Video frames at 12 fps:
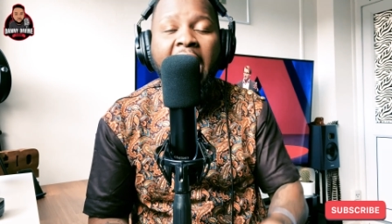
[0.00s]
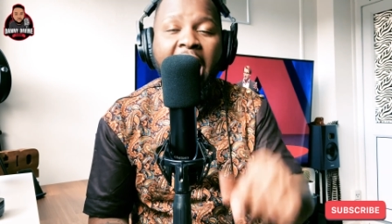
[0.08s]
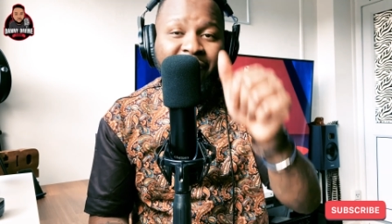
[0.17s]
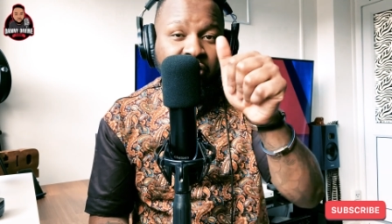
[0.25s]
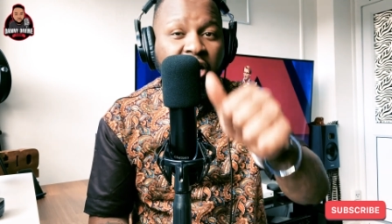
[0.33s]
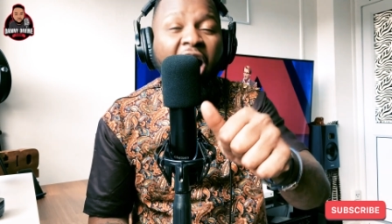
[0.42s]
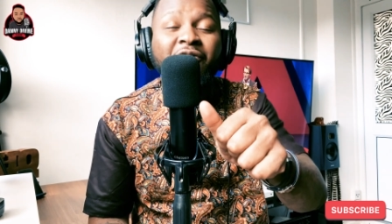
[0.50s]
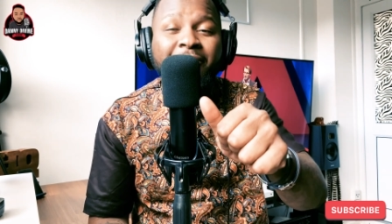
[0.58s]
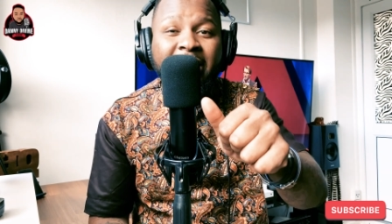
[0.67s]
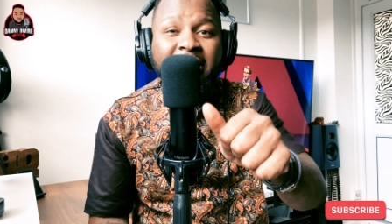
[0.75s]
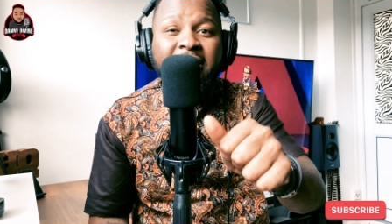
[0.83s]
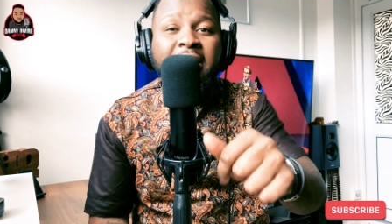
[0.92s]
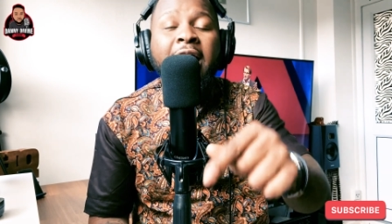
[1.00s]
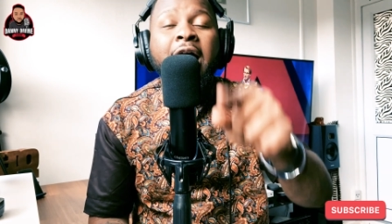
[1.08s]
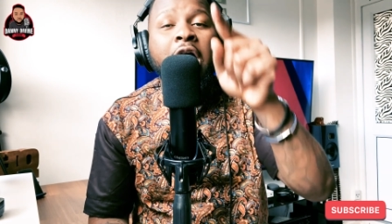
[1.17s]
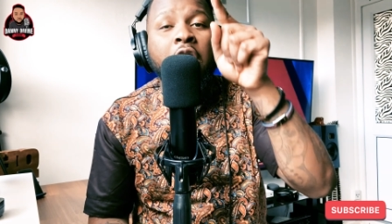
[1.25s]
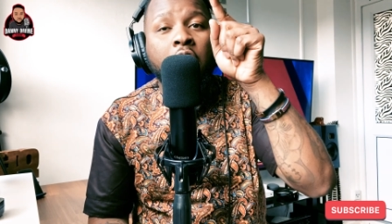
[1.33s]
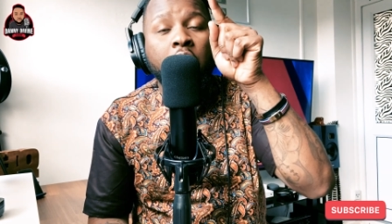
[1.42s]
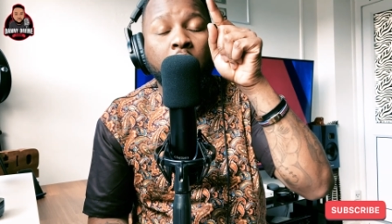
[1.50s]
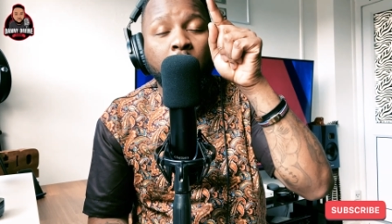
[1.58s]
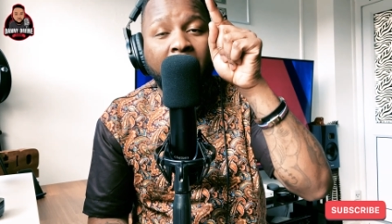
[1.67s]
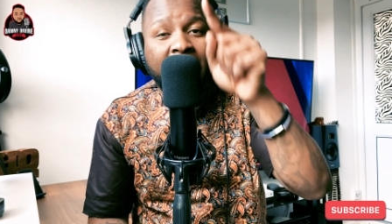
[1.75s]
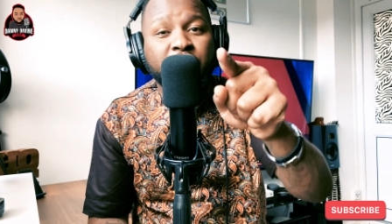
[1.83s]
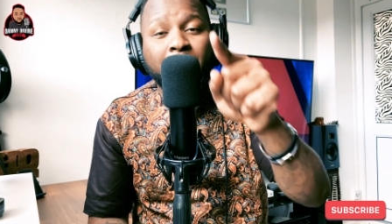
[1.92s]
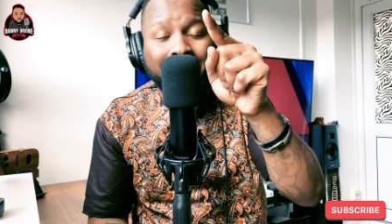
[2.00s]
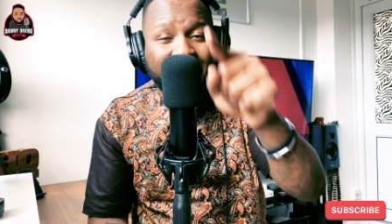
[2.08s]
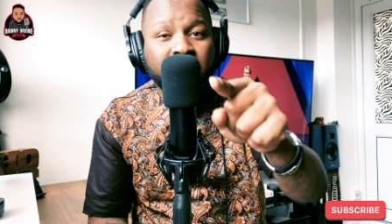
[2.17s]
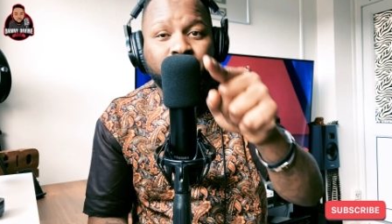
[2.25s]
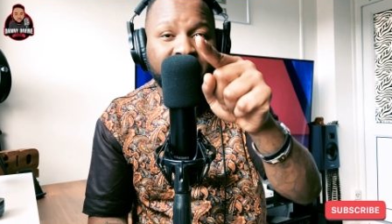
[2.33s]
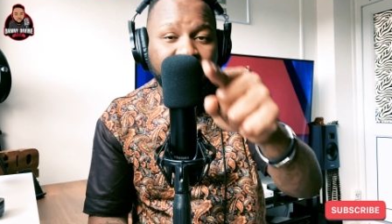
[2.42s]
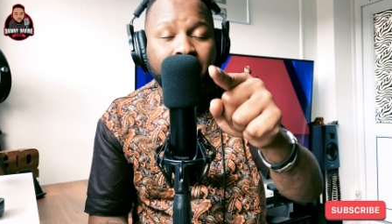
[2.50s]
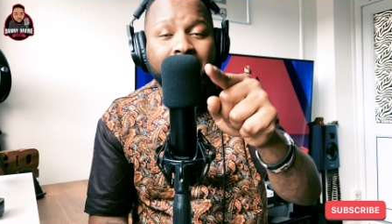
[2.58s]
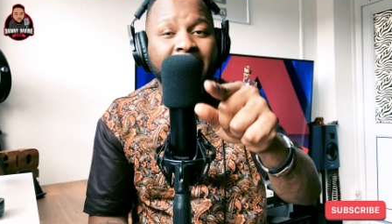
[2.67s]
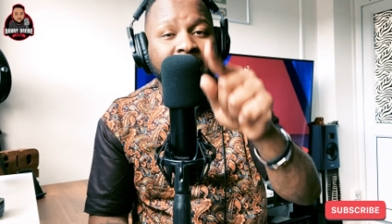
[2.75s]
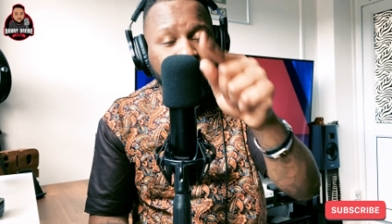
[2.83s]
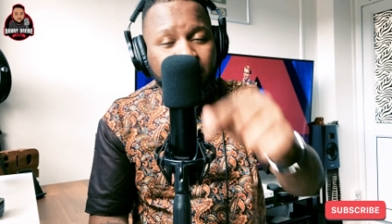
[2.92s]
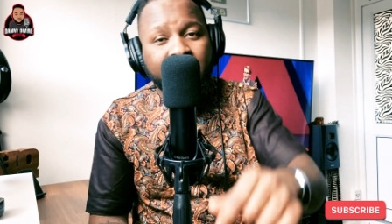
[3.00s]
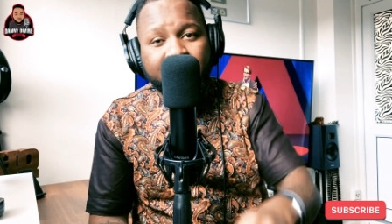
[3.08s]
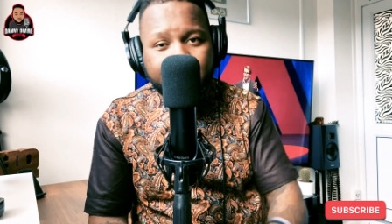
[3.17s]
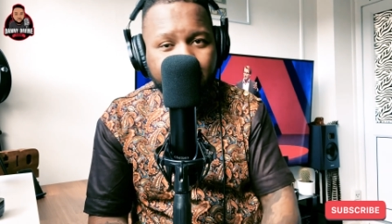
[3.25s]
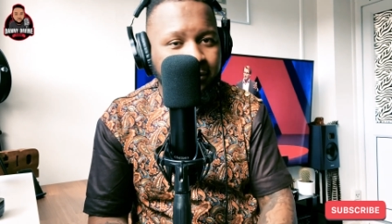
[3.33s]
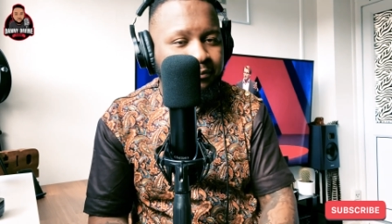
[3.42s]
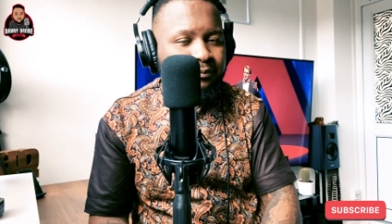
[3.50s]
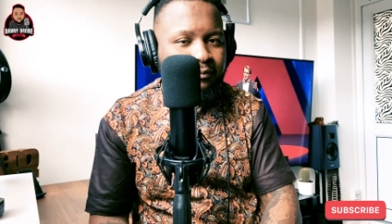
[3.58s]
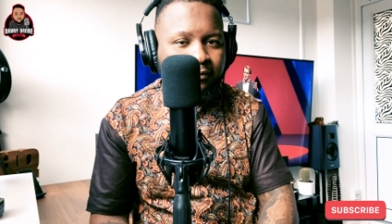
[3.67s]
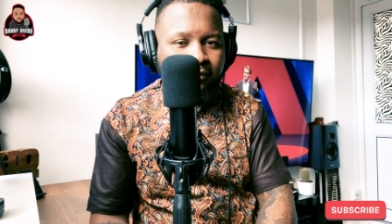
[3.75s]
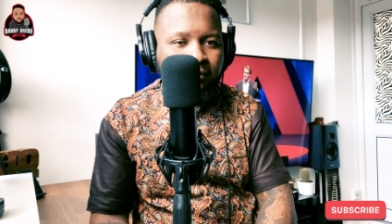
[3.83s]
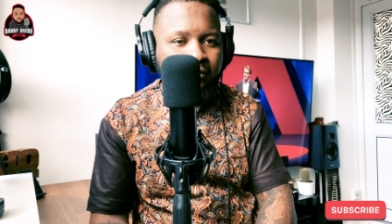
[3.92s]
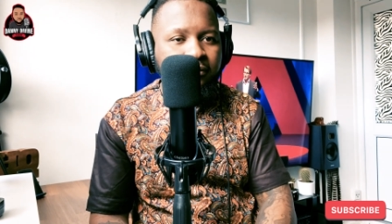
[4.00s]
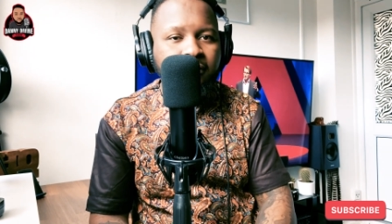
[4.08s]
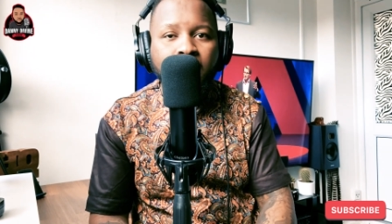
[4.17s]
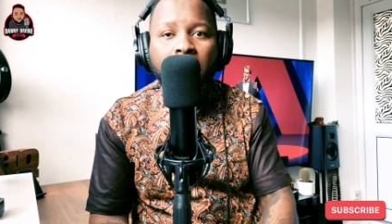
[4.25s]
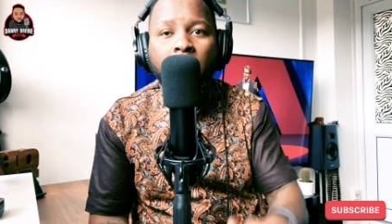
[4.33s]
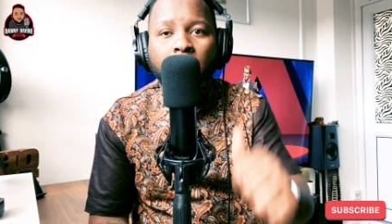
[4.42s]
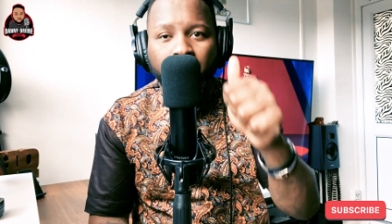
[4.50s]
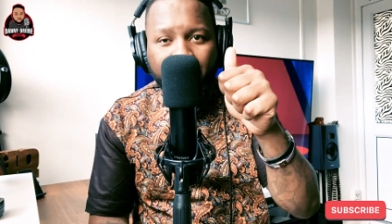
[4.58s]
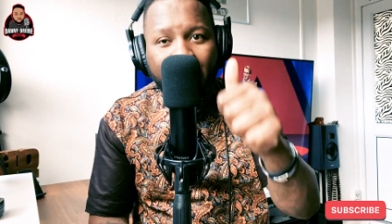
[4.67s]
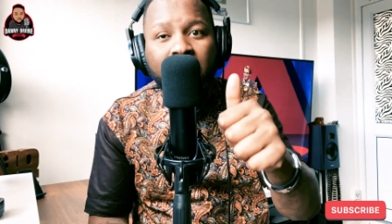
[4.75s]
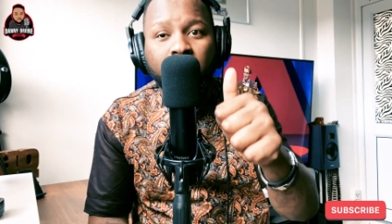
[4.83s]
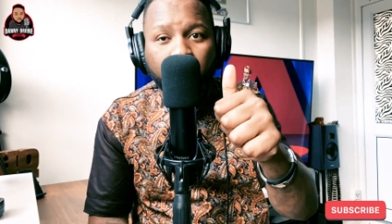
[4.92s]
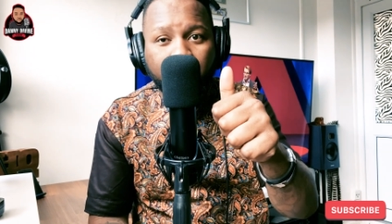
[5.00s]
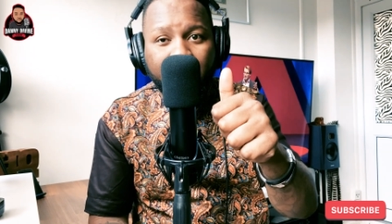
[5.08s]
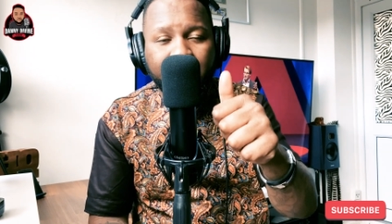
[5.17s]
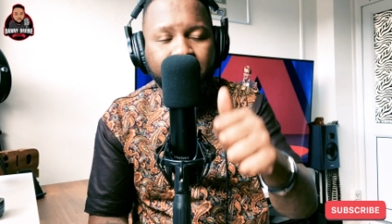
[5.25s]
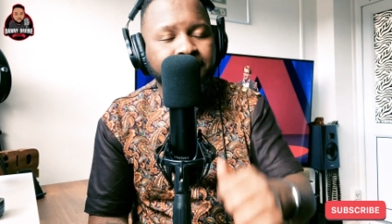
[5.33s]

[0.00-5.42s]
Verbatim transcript: If the government had your best will in their mind, they would say, listen, we got corona,